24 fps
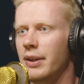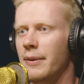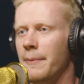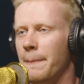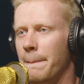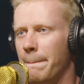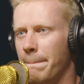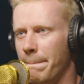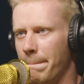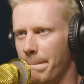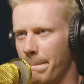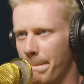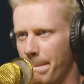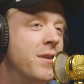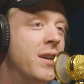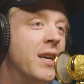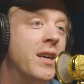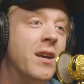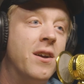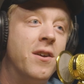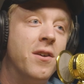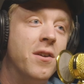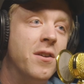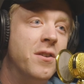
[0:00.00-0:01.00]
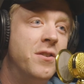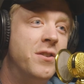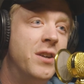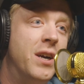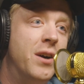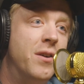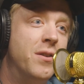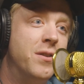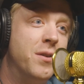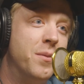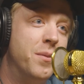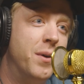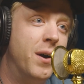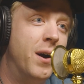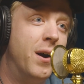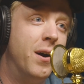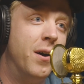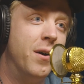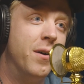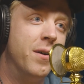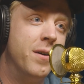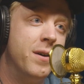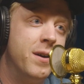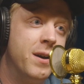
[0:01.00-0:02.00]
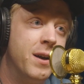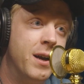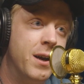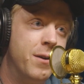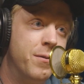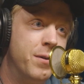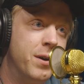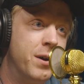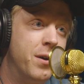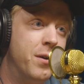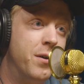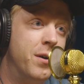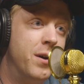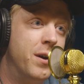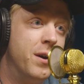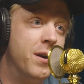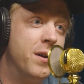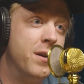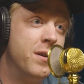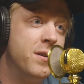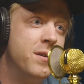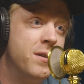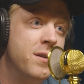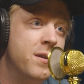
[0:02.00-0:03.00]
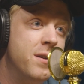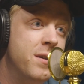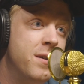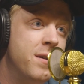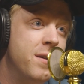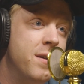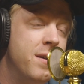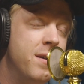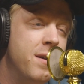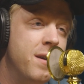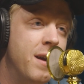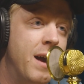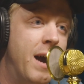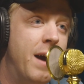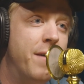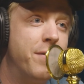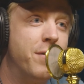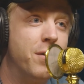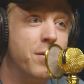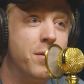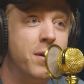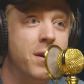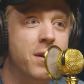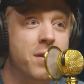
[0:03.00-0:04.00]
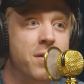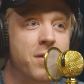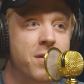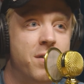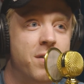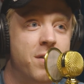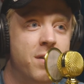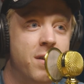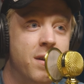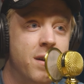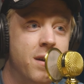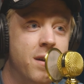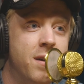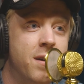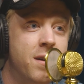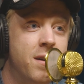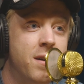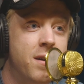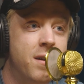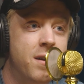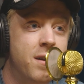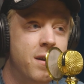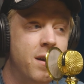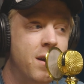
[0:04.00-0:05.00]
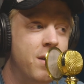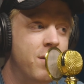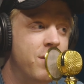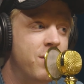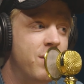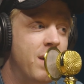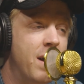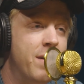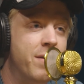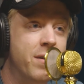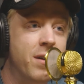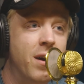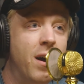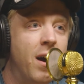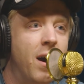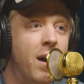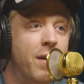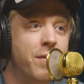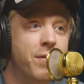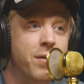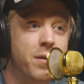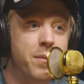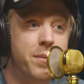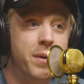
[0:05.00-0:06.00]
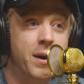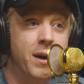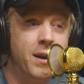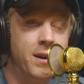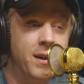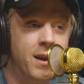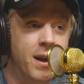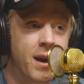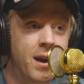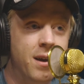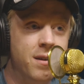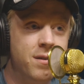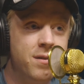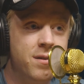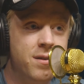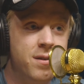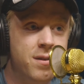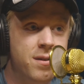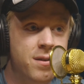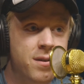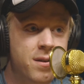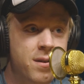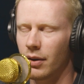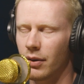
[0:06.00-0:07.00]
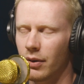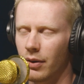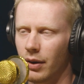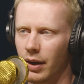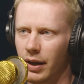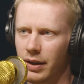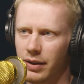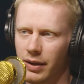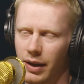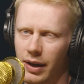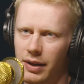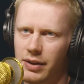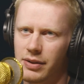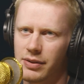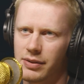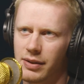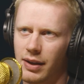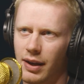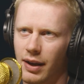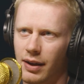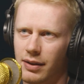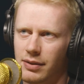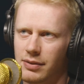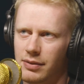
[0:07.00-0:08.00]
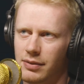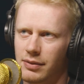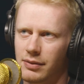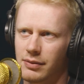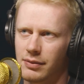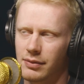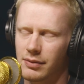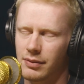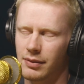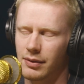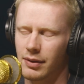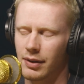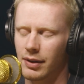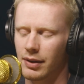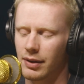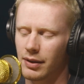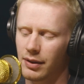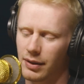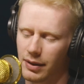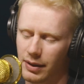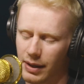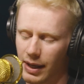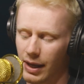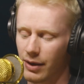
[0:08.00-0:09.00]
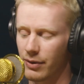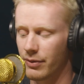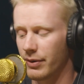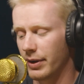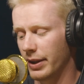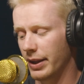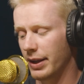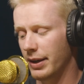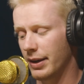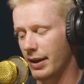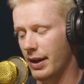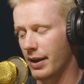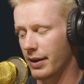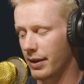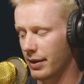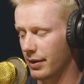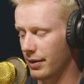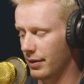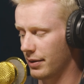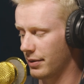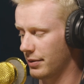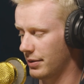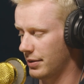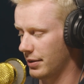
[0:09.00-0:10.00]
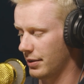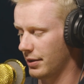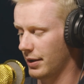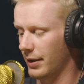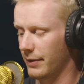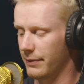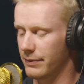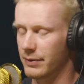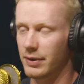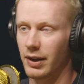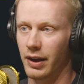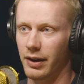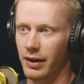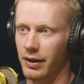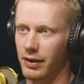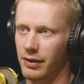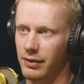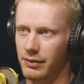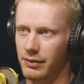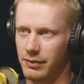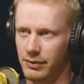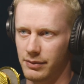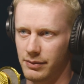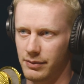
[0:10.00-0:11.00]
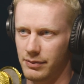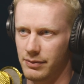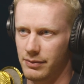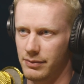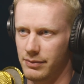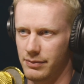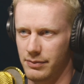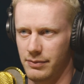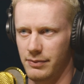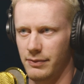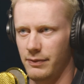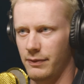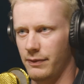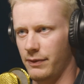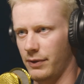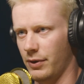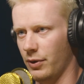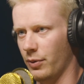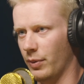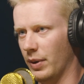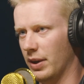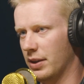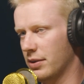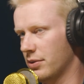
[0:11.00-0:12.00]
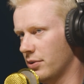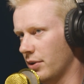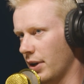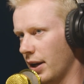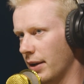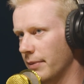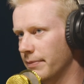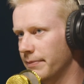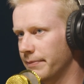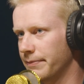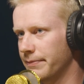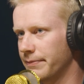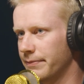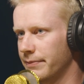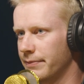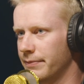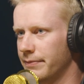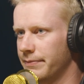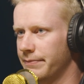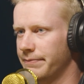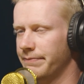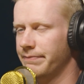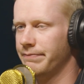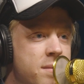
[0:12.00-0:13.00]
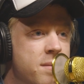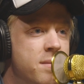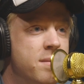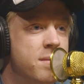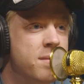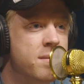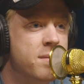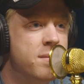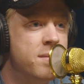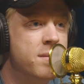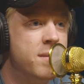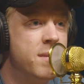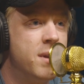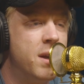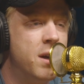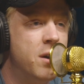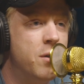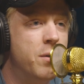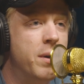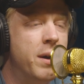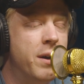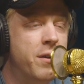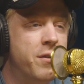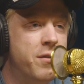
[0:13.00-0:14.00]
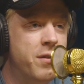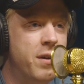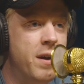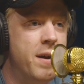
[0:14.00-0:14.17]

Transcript: But if we take a cold shower tomorrow and record afterwards and just have an awful podcast. I just can't really knock it until I've done it for a week straight. Because maybe they're onto